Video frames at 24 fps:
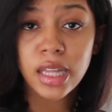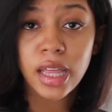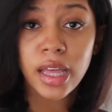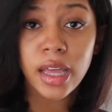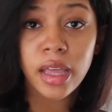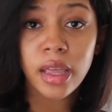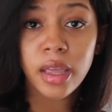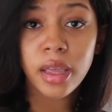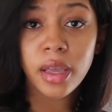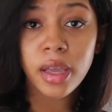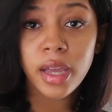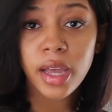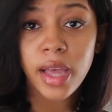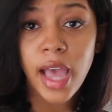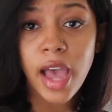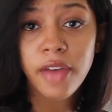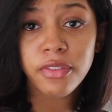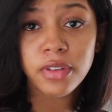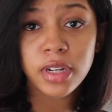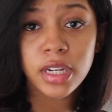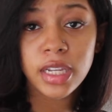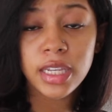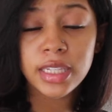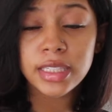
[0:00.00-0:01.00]
Like
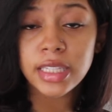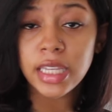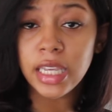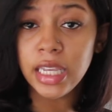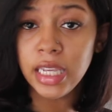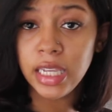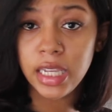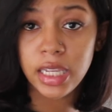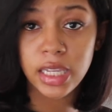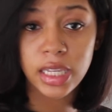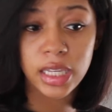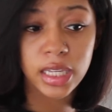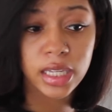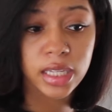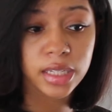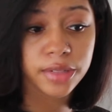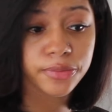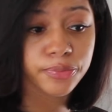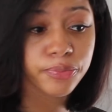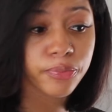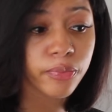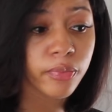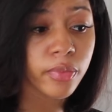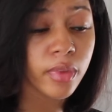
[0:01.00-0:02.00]
after he's
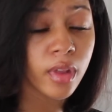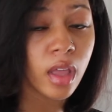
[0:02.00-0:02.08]
eaten,